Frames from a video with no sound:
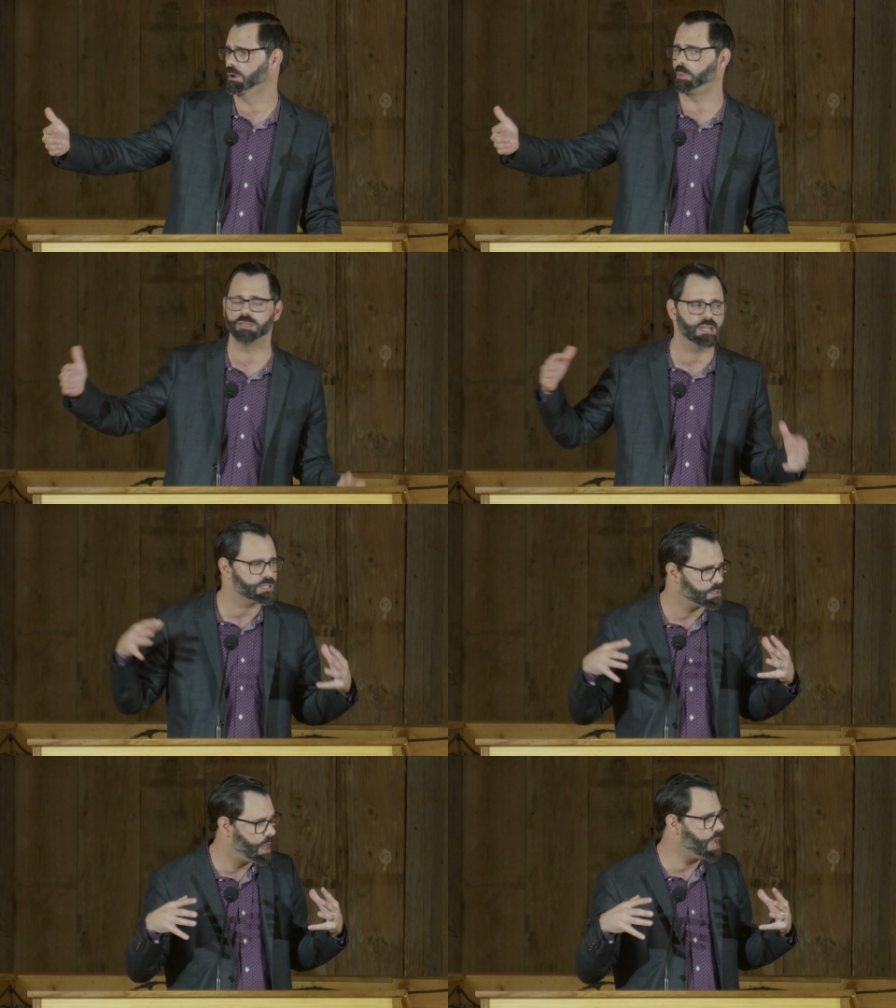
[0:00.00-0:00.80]
when
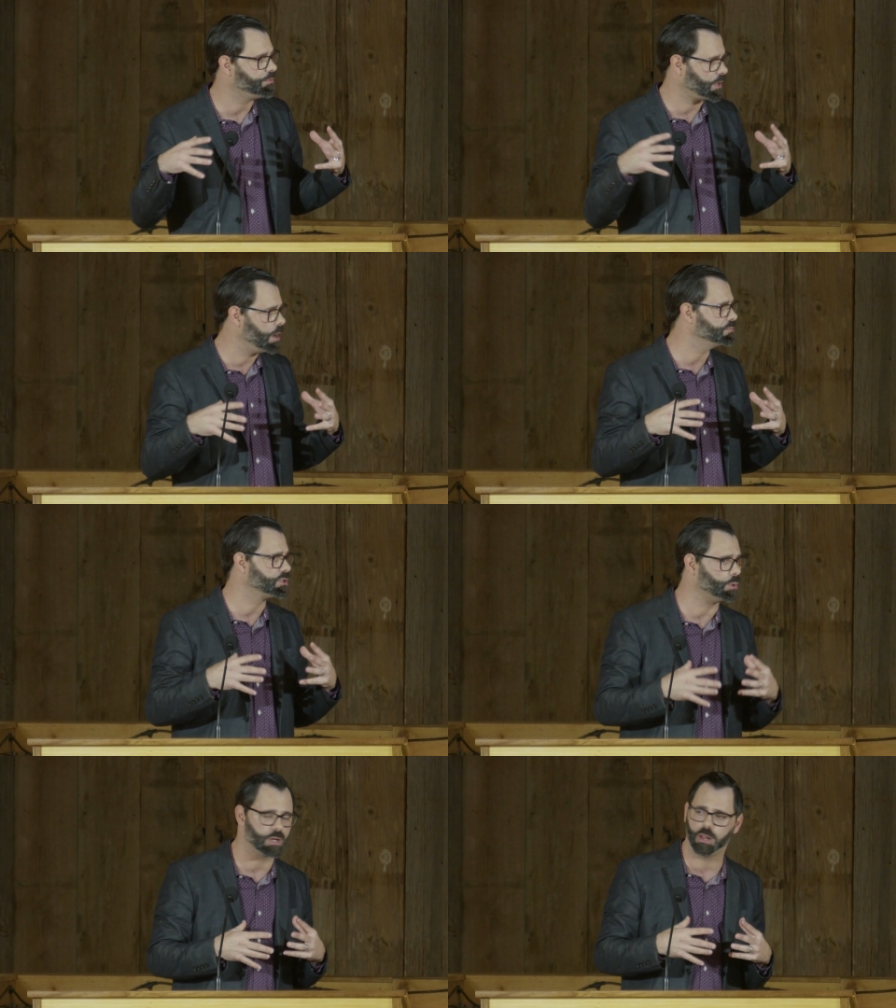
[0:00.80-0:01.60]
this life comes
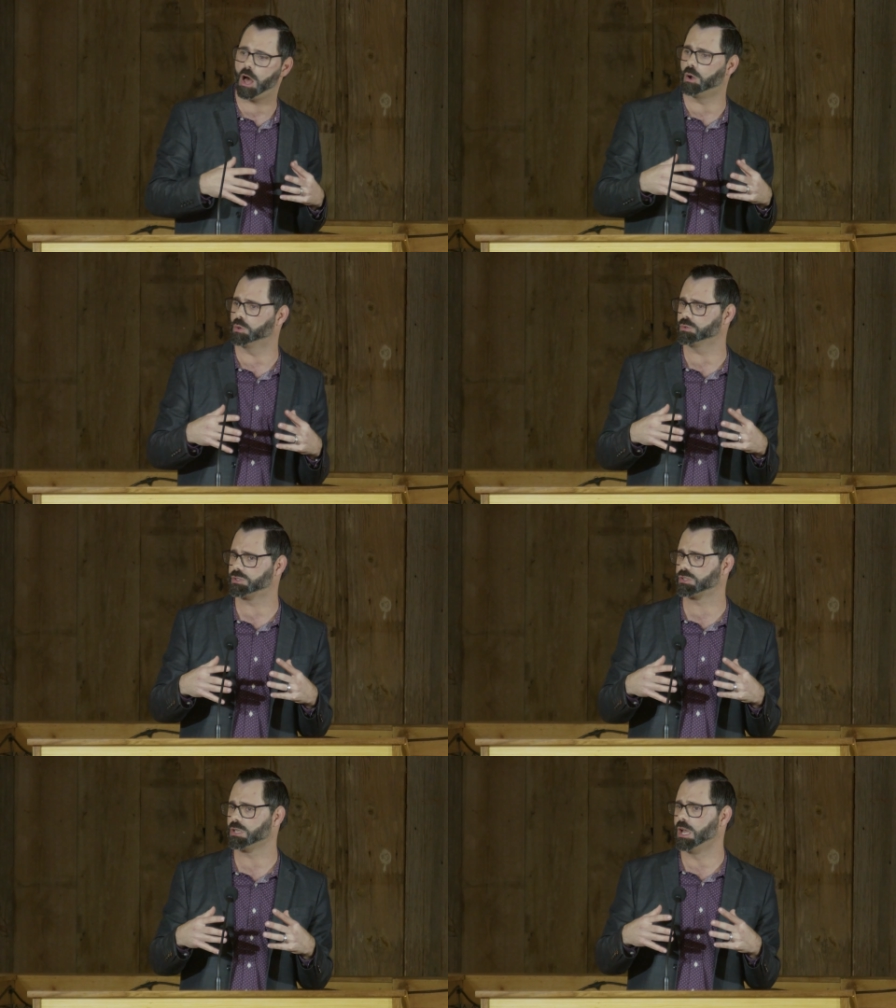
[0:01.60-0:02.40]
to a
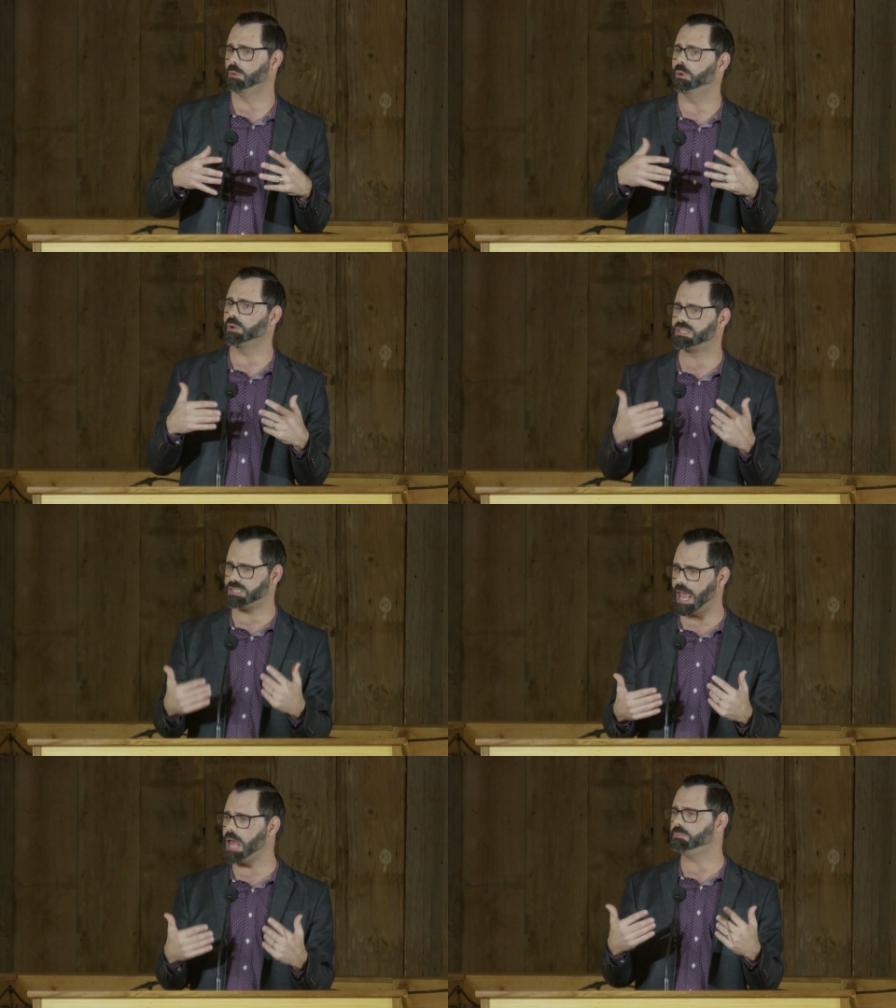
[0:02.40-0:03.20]
close, when we
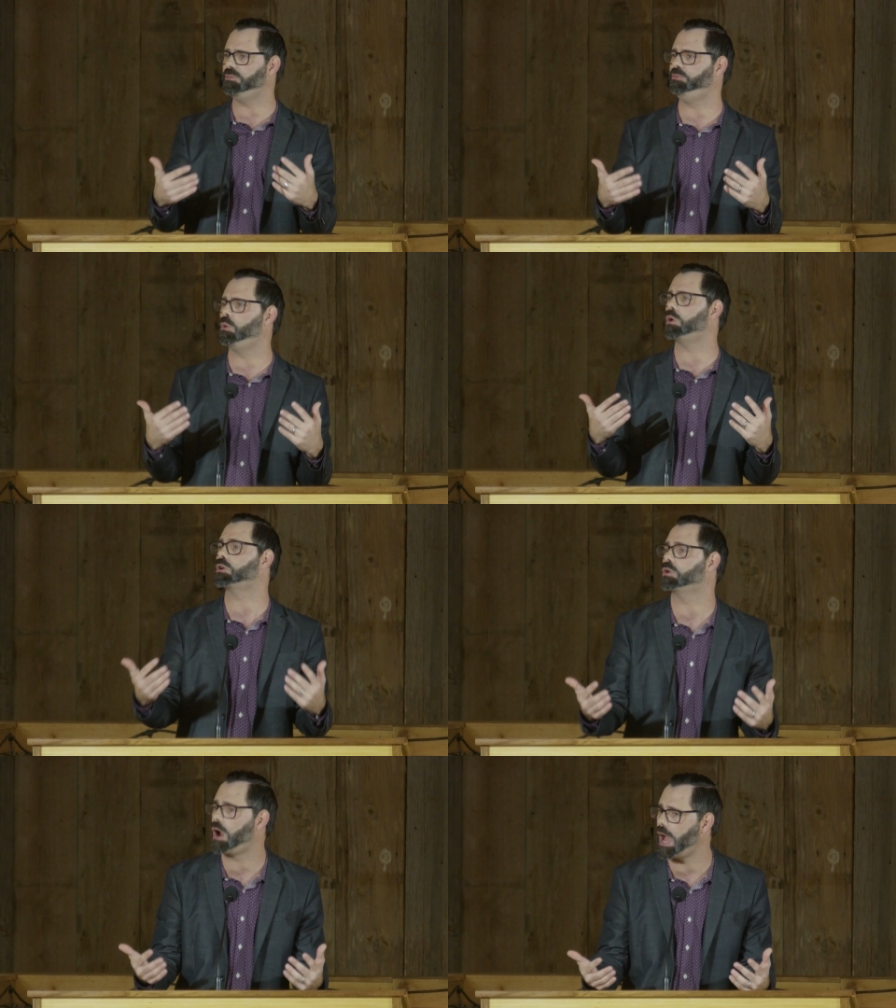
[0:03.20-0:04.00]
stand before
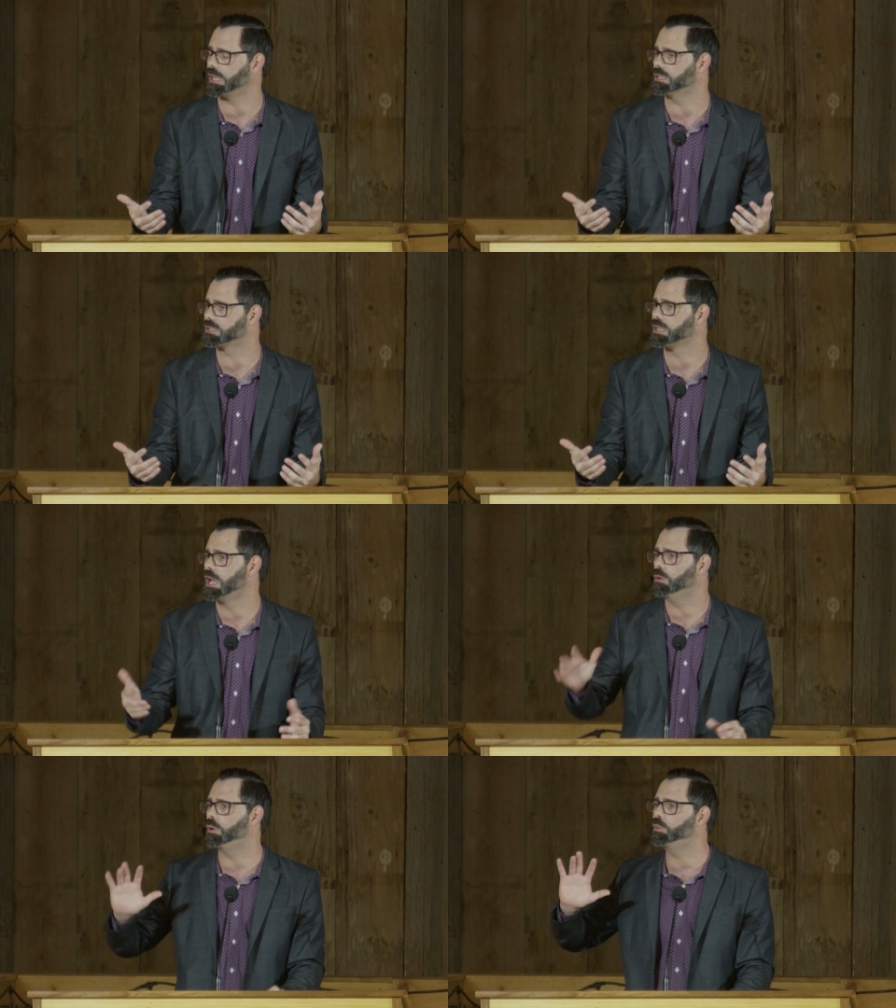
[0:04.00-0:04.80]
Christ
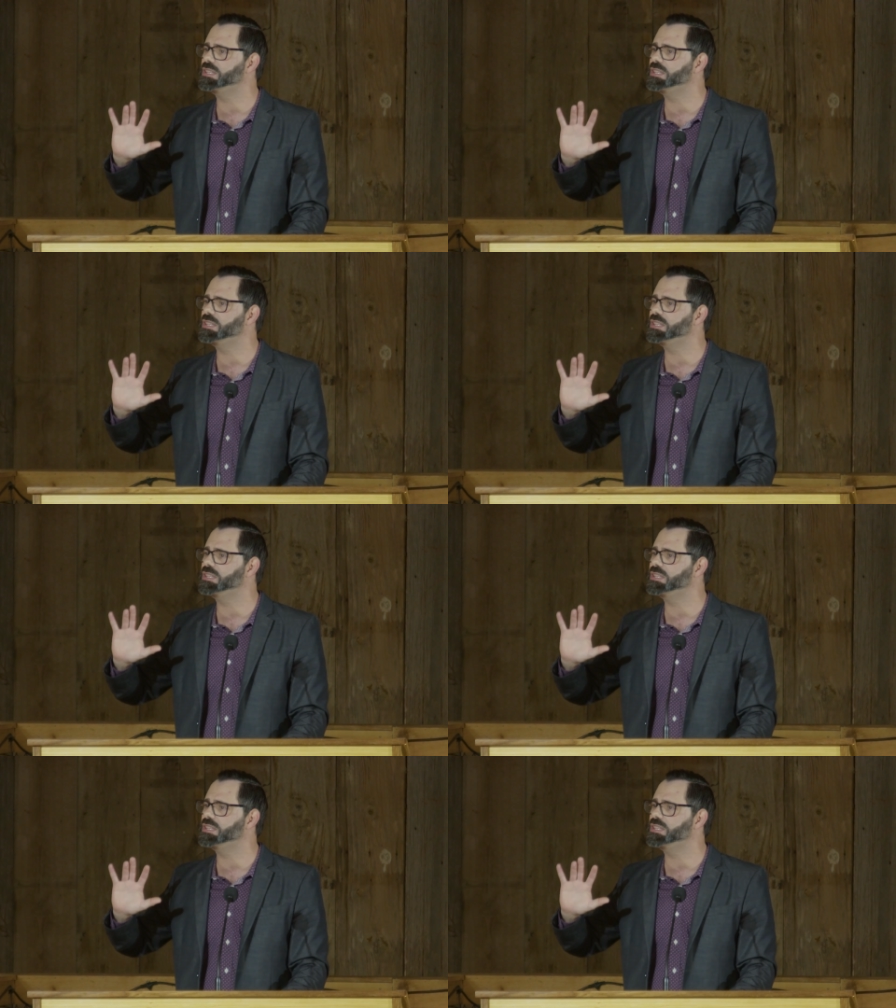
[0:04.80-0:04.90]
when